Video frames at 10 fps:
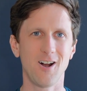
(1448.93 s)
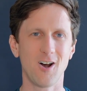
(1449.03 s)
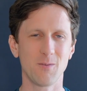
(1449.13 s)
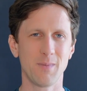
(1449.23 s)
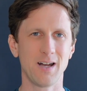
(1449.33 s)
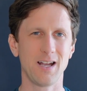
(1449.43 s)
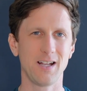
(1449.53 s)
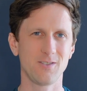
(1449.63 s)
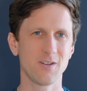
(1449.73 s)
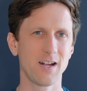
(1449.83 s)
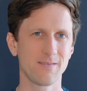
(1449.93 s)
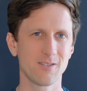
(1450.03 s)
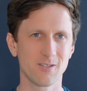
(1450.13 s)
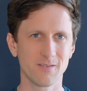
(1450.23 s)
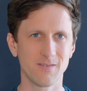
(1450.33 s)
on my Drive
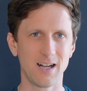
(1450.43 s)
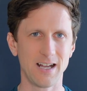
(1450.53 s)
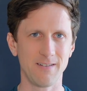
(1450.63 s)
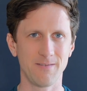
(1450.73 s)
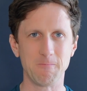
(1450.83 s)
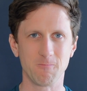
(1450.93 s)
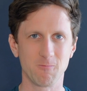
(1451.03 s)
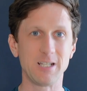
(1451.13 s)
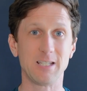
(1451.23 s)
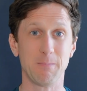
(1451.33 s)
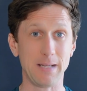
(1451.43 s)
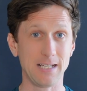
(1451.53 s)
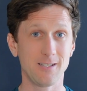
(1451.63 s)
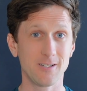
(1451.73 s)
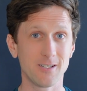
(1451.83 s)
to Survive recent
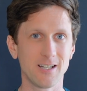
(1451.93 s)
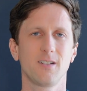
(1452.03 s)
binge.